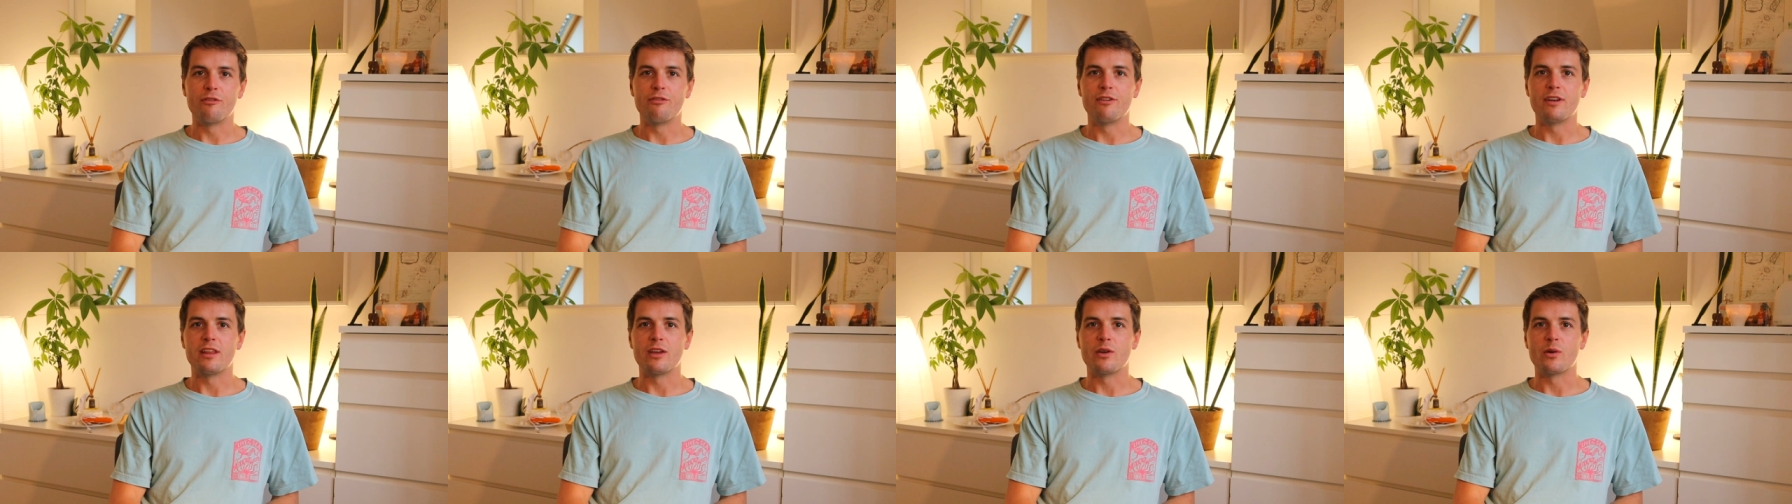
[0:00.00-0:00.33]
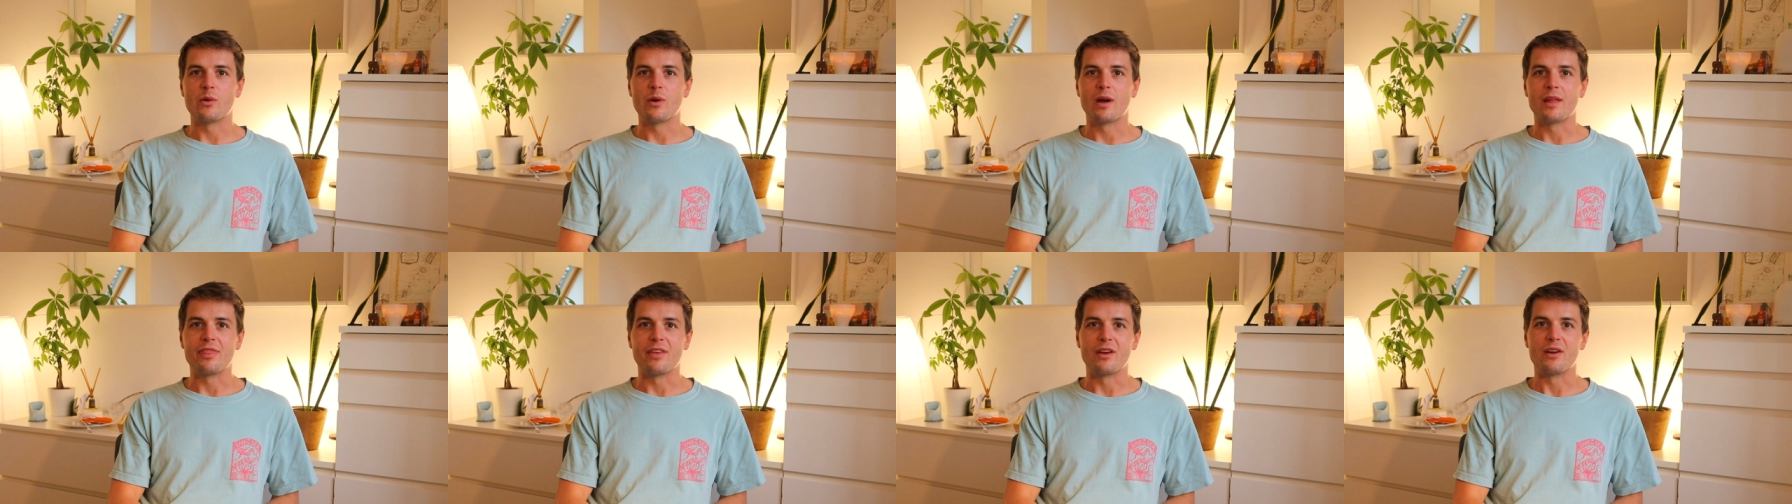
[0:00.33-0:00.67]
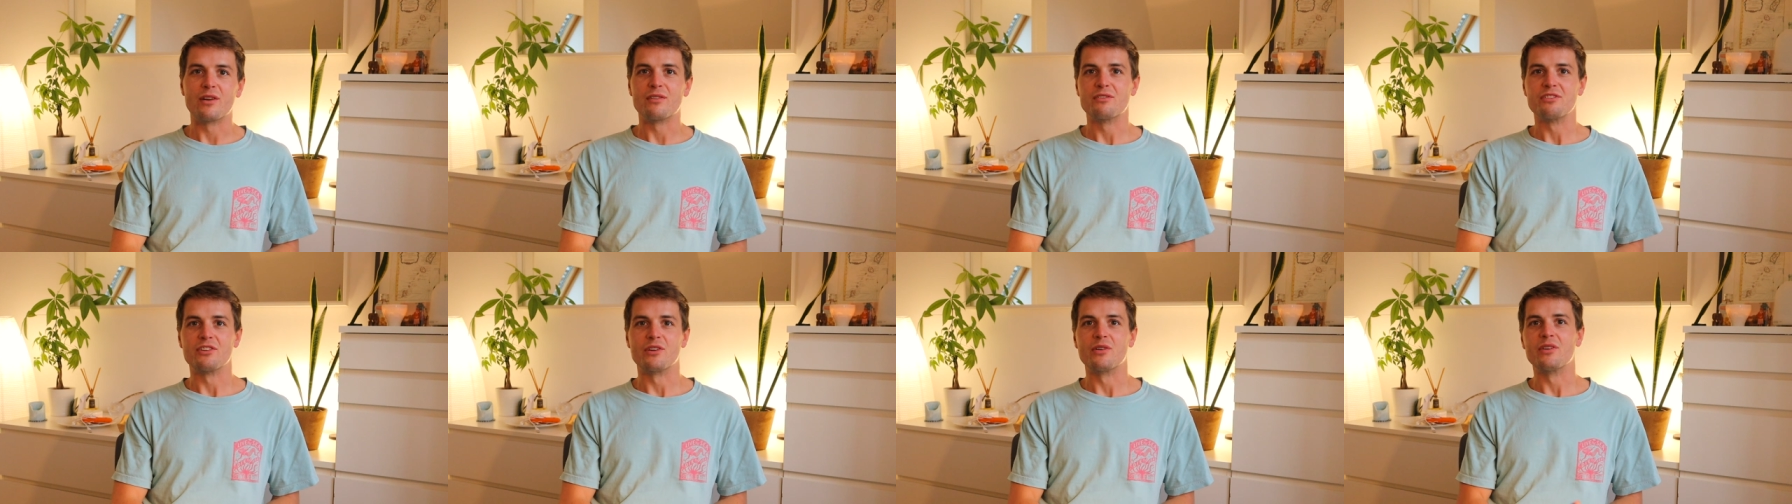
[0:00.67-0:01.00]
a video out
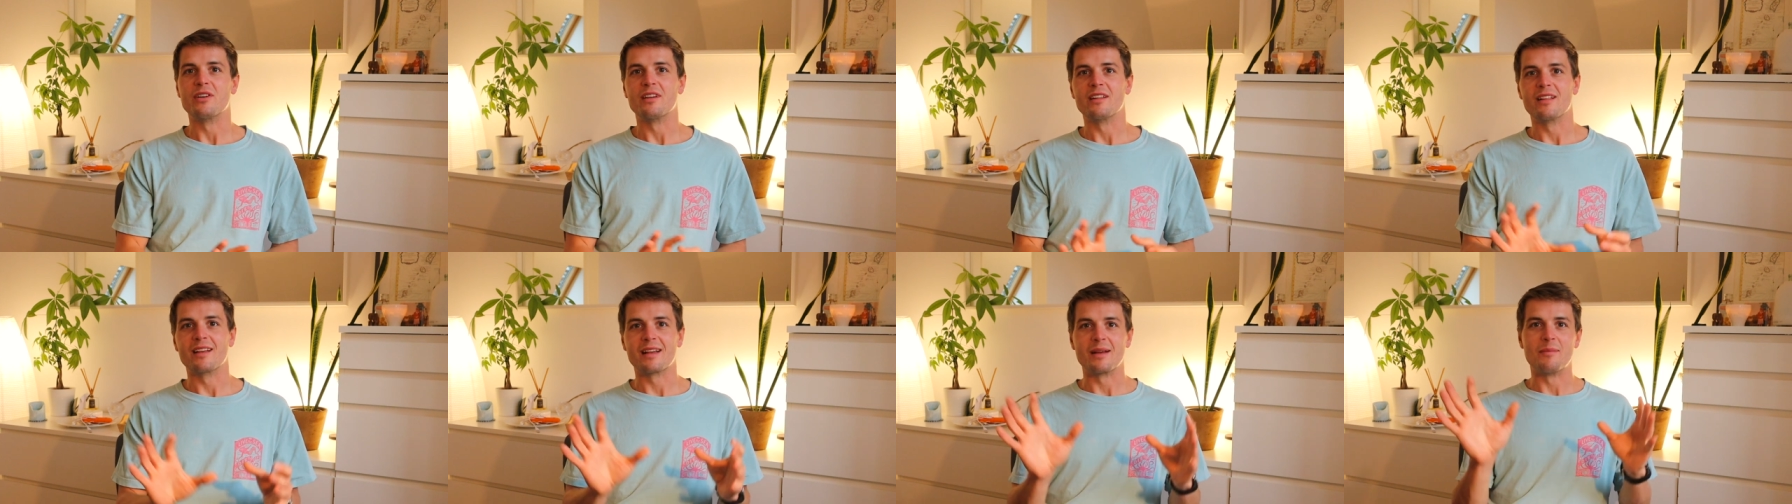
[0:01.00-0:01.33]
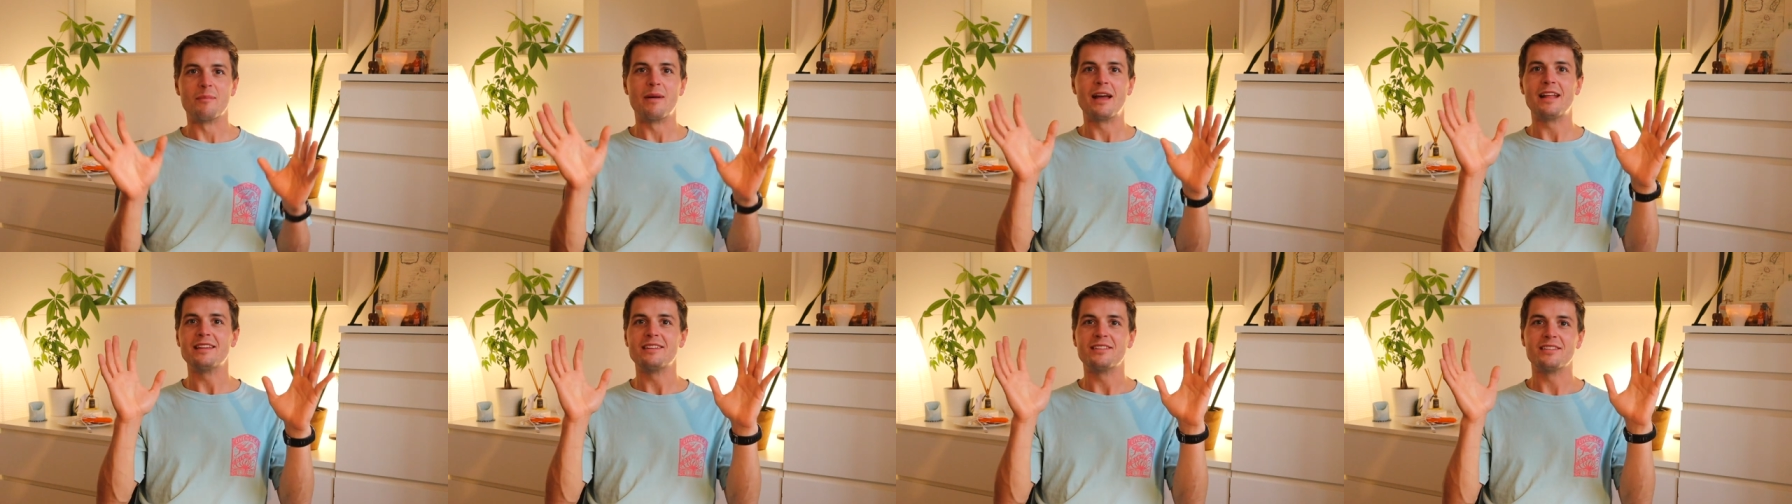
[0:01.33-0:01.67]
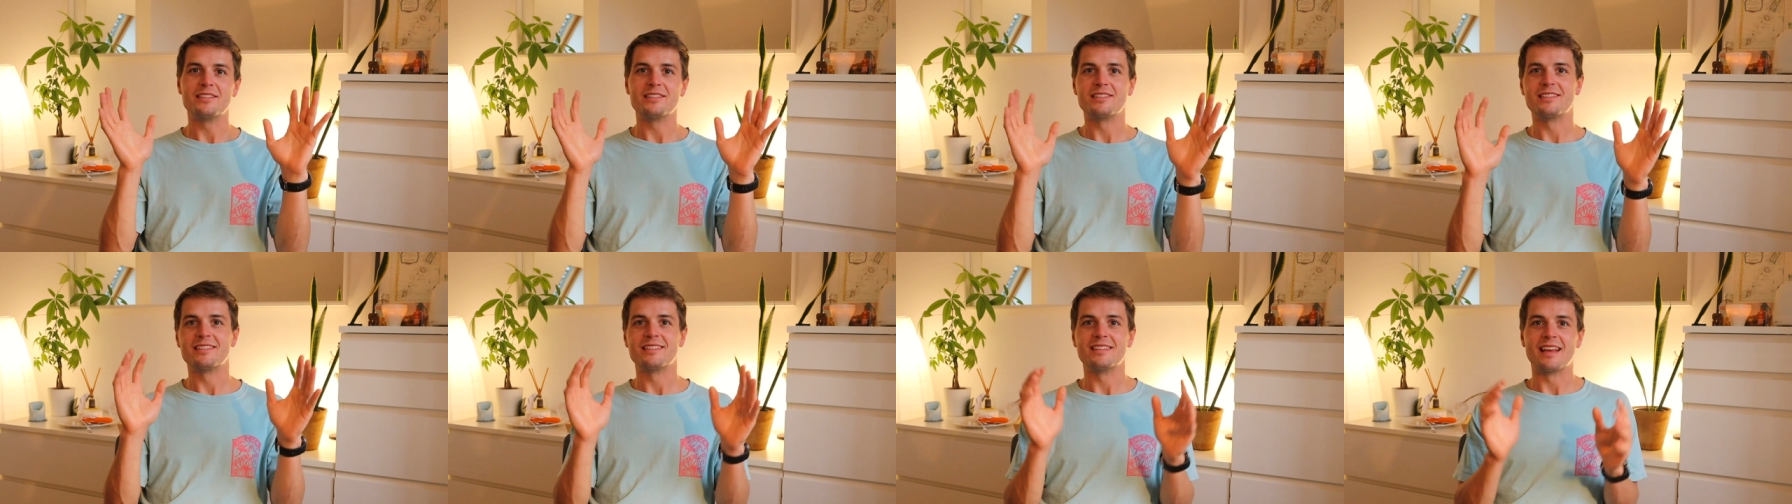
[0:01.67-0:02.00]
there of showing like a
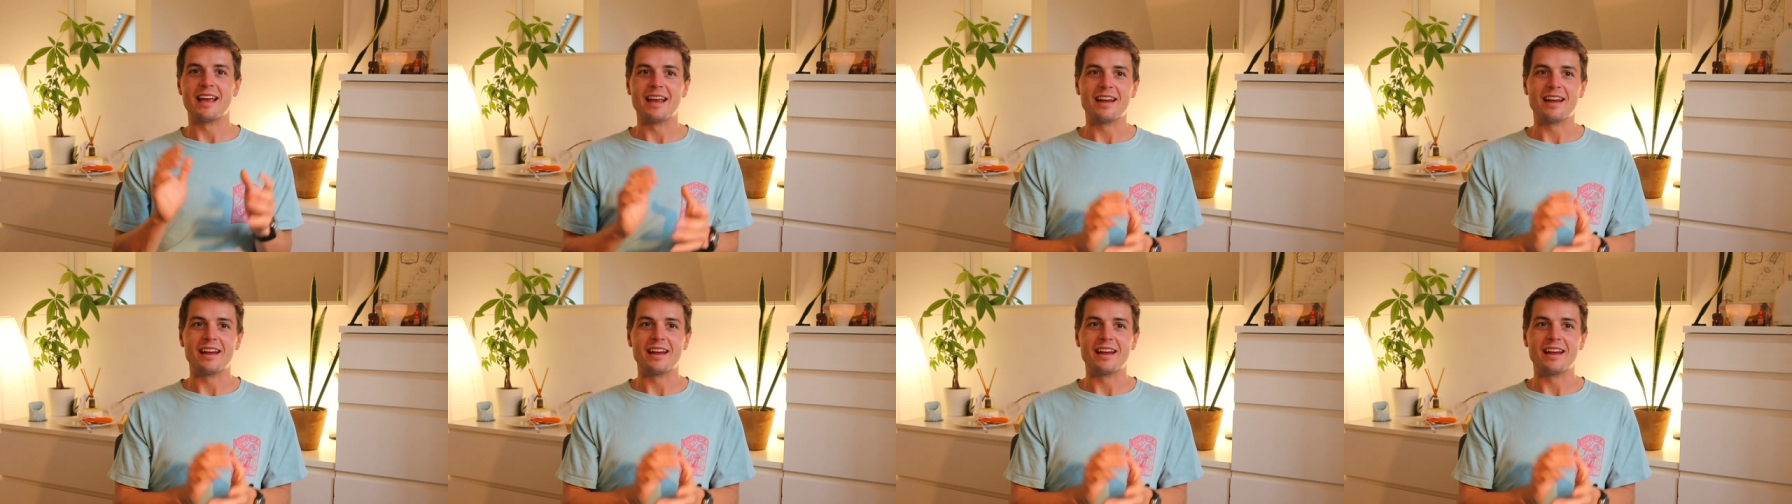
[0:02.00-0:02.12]
Mantus